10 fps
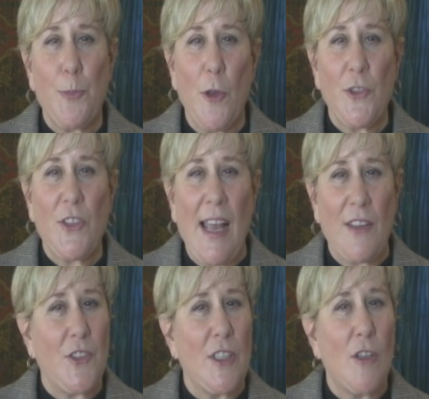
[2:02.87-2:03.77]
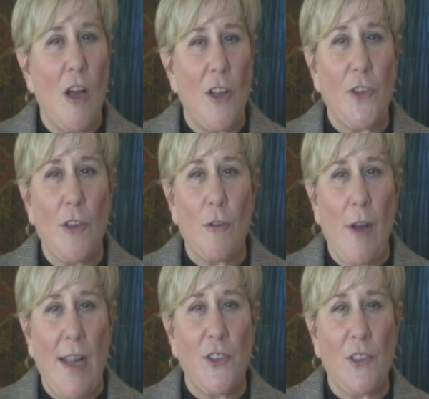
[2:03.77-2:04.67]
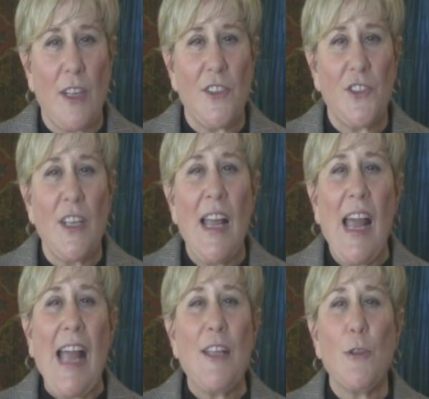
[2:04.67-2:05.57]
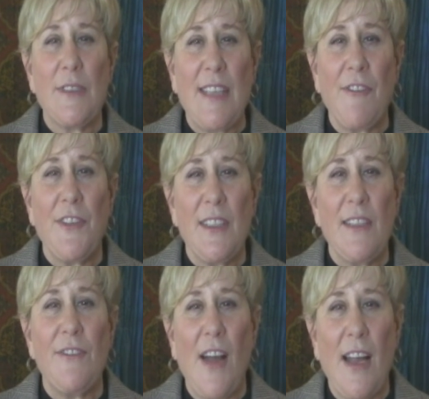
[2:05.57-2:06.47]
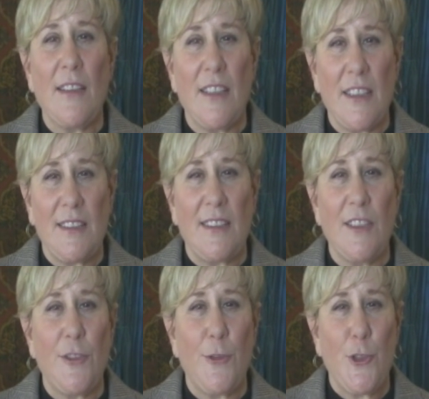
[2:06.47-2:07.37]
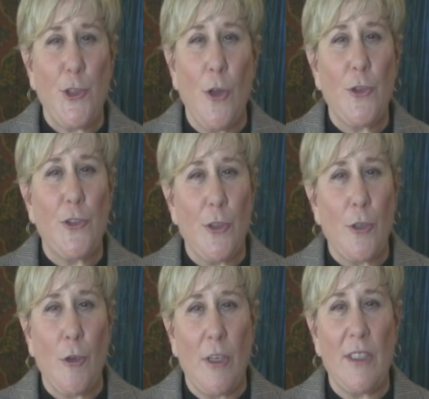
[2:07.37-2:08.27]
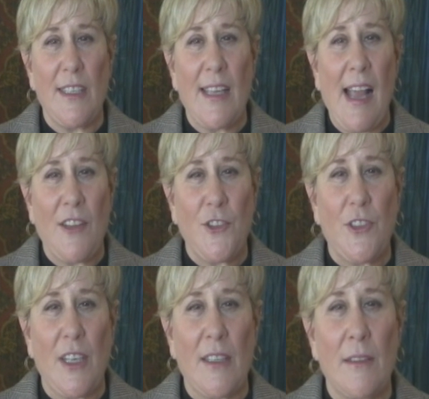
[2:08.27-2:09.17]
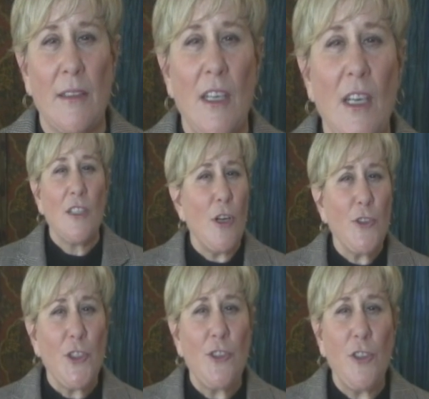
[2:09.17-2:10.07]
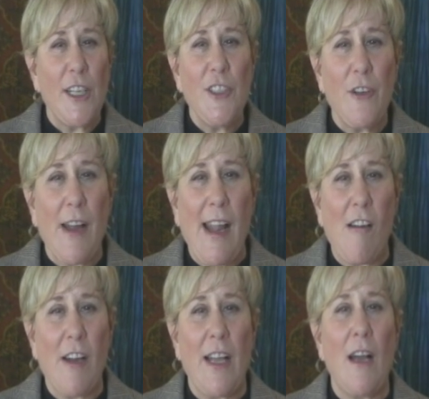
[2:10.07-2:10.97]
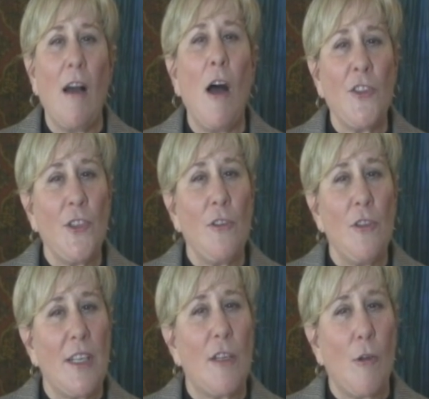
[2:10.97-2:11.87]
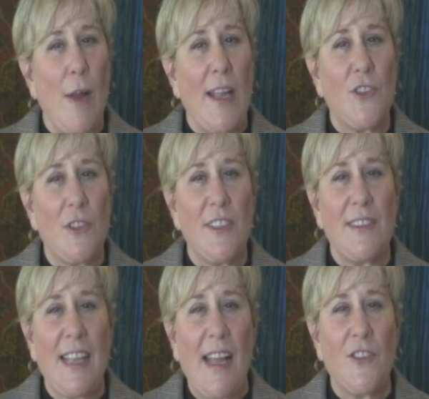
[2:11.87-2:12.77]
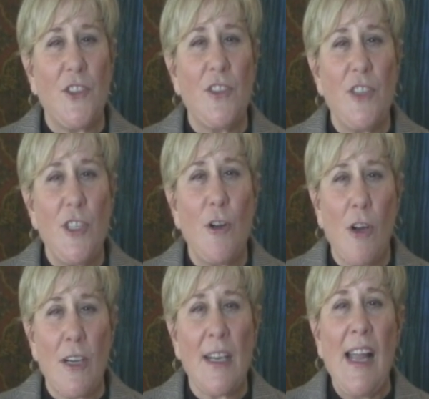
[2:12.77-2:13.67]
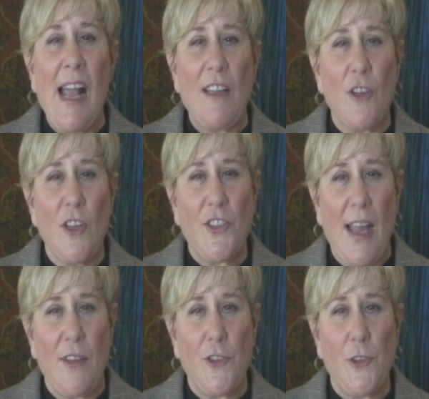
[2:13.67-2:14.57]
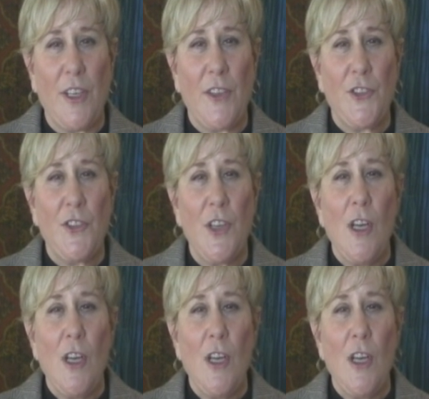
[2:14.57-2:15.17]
post casting calls on Craigslist, and you will definitely find listings for shows that are currently casting. Don't just look in your area, also look at Craigslist ads in New York and Los Angeles.